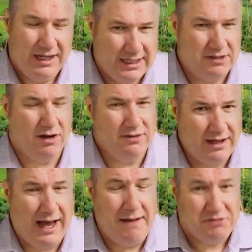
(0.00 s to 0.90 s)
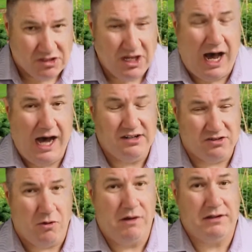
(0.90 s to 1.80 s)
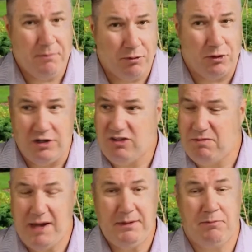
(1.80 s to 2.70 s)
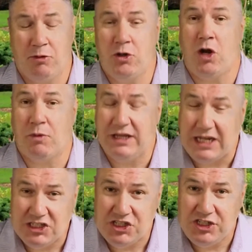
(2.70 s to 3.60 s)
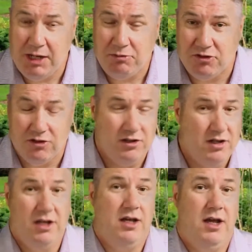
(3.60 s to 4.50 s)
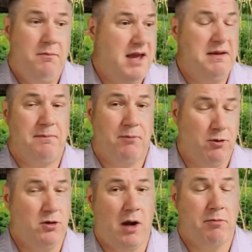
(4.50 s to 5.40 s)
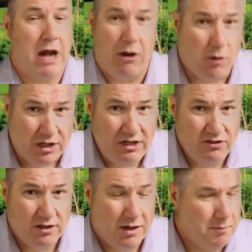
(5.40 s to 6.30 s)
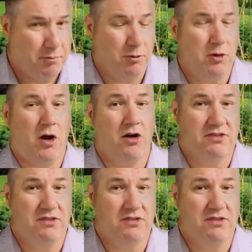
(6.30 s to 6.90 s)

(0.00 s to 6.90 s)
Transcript: And there are times God is going to prune us, maybe prune our relationships, maybe prune our priorities, prune our